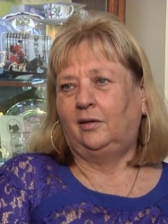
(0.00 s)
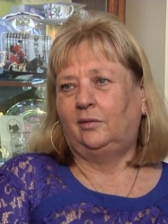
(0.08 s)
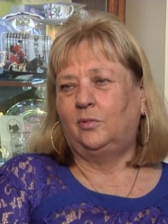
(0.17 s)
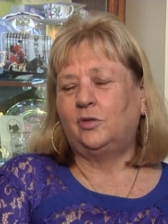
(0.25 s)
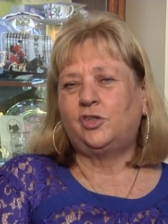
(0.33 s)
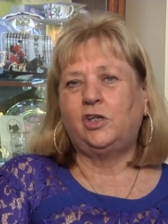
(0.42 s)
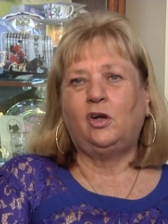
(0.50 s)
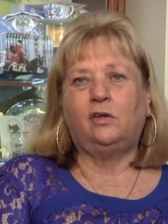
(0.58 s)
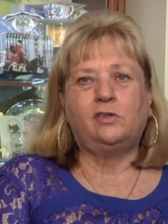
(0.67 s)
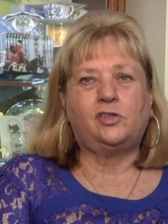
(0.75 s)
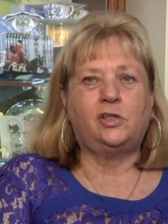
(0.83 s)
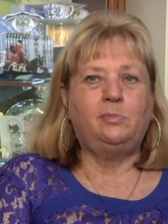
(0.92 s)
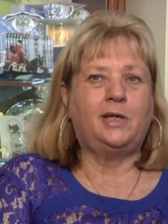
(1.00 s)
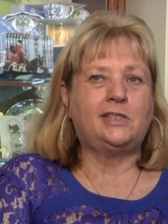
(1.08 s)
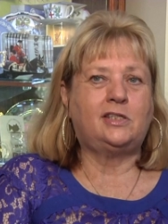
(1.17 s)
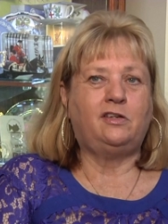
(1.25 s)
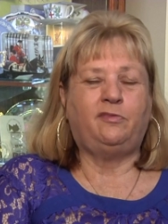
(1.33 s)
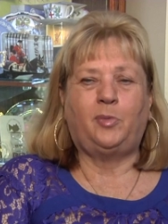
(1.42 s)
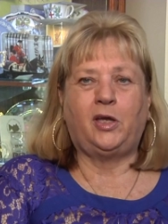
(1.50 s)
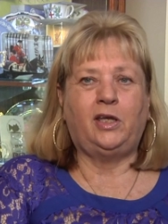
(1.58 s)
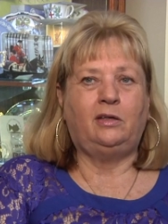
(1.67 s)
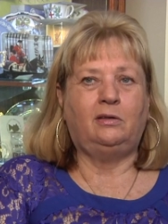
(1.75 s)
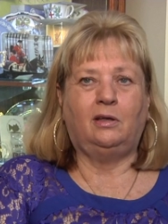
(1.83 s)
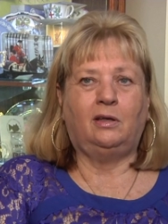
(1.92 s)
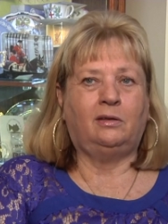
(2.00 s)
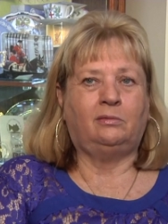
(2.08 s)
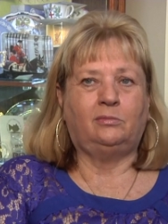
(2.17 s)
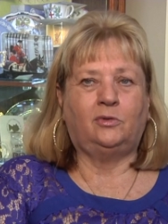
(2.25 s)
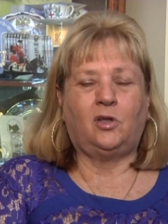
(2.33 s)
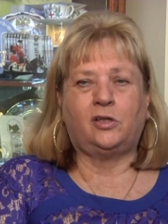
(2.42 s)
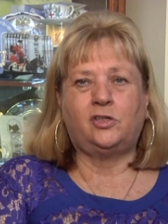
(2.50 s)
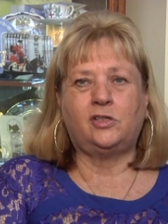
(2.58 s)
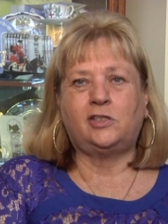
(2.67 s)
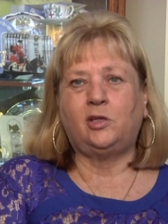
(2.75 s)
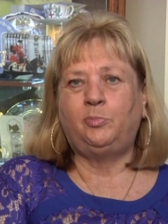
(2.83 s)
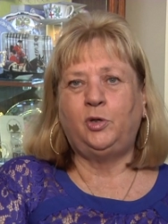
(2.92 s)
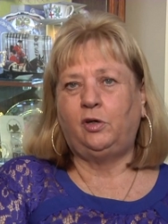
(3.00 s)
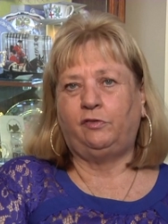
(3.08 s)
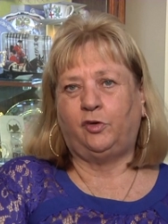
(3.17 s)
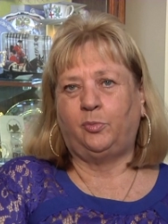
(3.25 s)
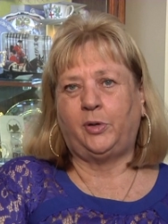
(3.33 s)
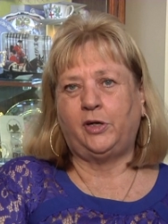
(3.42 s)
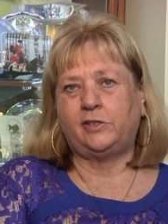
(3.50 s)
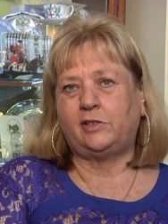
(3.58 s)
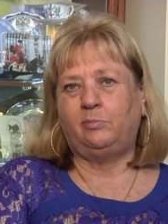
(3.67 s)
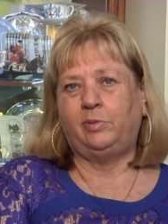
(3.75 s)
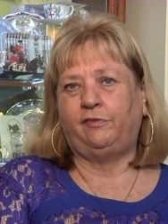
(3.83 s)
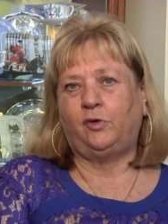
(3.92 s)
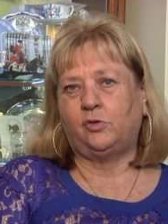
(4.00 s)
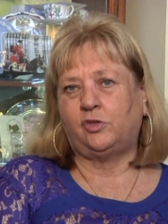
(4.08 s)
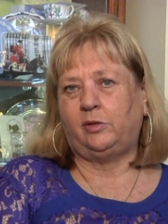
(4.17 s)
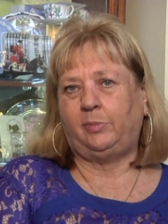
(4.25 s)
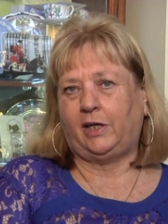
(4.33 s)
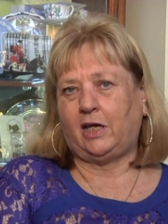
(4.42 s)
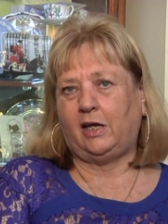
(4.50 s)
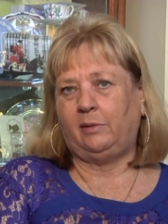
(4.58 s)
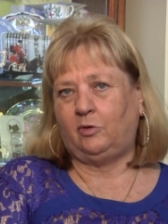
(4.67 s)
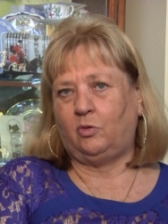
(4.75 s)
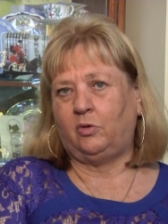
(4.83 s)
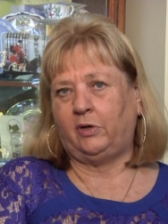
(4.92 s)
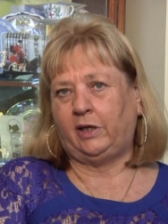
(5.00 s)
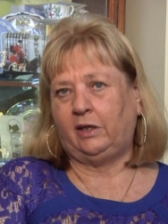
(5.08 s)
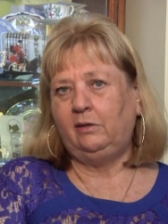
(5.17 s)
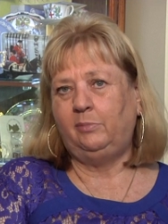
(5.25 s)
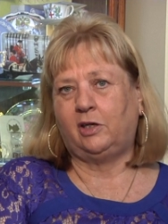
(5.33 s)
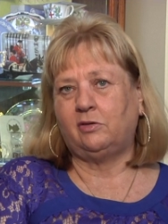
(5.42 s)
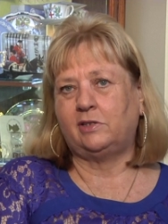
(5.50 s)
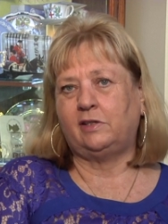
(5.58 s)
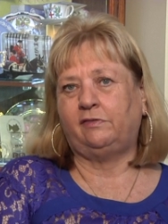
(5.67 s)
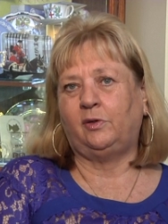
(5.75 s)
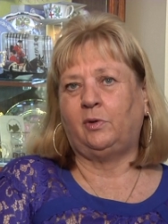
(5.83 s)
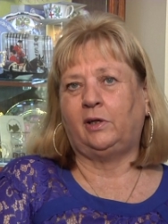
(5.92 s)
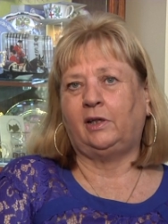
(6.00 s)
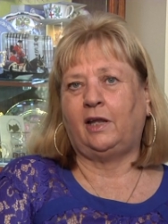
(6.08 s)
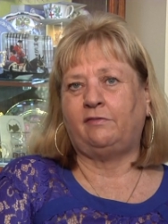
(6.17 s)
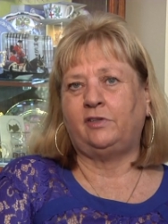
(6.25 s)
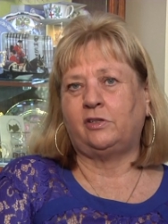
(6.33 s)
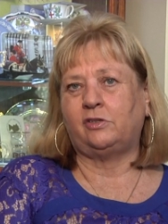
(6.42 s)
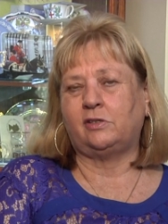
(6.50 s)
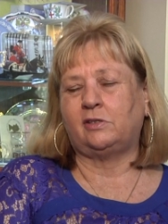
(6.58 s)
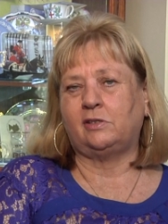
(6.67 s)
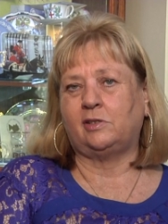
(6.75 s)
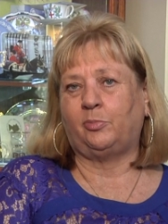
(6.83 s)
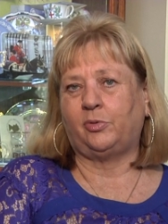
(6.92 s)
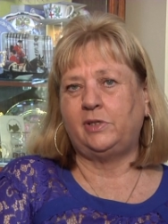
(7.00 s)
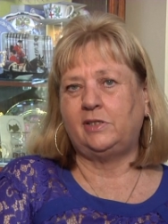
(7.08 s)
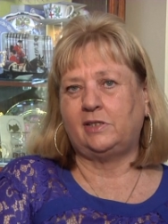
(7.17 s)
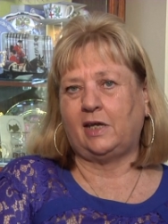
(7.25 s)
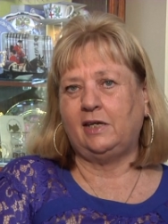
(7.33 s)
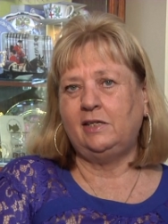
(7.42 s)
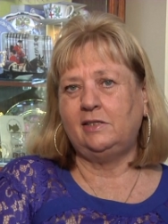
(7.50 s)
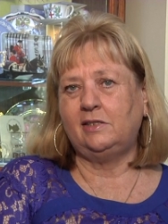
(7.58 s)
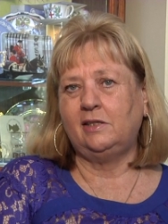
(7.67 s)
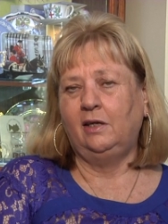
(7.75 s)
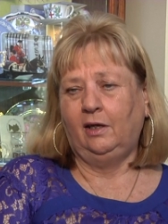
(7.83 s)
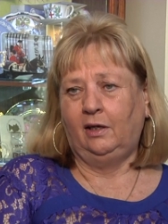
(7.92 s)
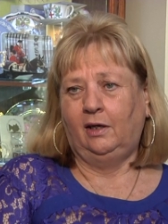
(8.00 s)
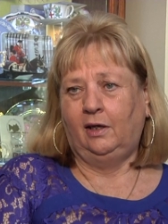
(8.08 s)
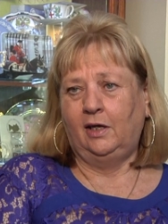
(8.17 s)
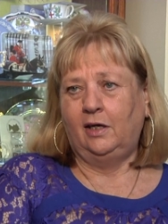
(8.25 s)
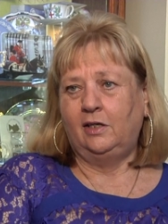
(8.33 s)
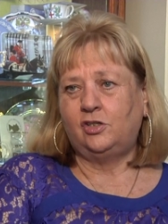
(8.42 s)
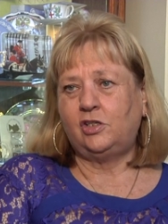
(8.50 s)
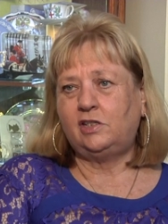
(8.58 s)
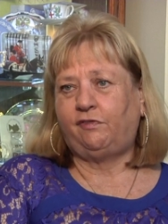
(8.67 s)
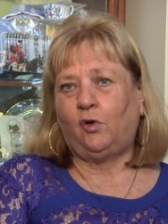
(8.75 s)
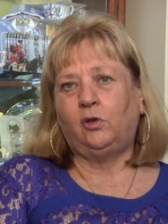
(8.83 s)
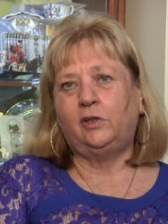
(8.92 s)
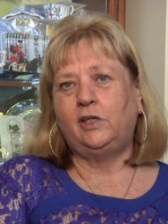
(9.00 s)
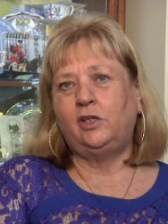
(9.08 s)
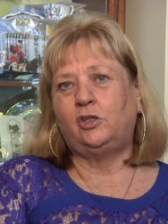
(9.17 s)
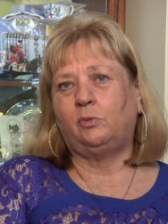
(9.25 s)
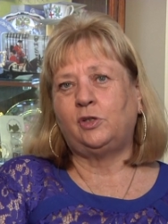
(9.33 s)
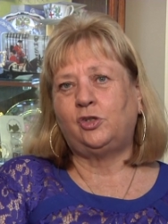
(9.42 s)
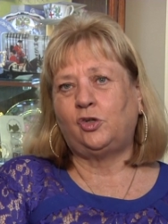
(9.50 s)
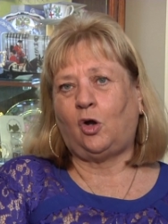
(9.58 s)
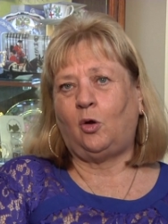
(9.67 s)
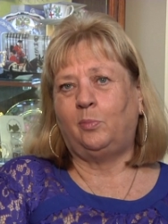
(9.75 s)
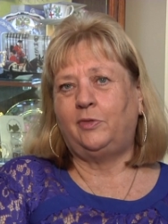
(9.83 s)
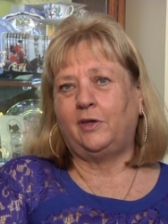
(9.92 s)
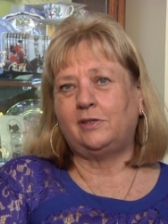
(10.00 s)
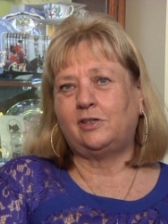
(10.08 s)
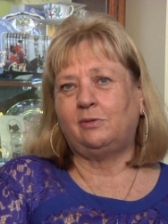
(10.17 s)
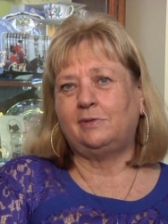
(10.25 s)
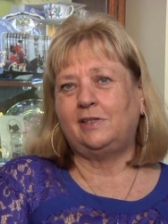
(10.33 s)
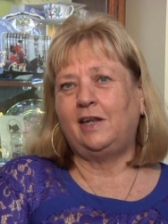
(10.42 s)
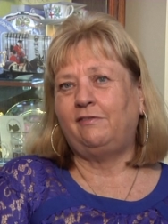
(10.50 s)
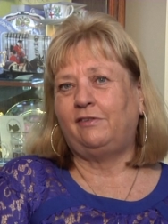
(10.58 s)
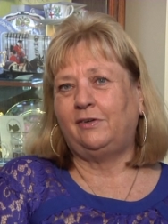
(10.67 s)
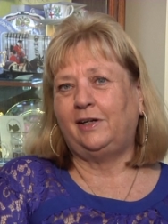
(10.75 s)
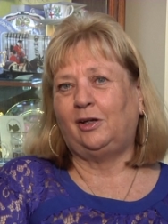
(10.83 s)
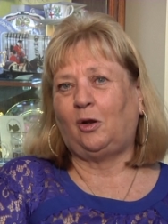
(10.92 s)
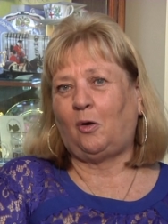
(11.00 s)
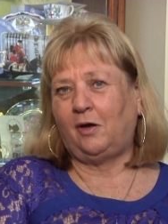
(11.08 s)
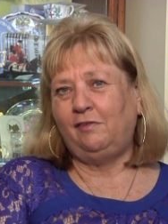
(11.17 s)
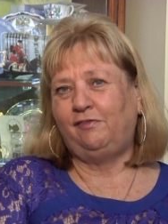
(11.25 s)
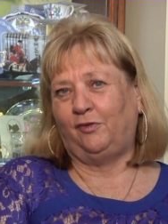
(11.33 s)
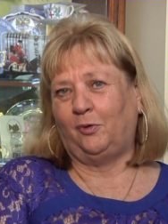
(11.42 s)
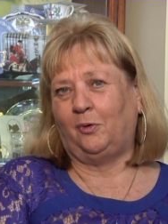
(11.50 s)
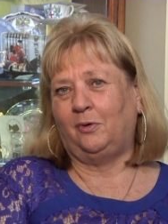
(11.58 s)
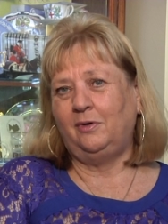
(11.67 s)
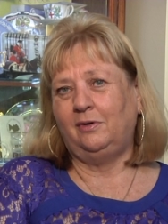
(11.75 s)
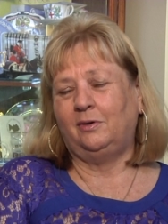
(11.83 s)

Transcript: Well, she she must have been uh, like just a beautiful person before she became queen because everyone loved her just as a princess. She's fallen into a job that she was never in line for.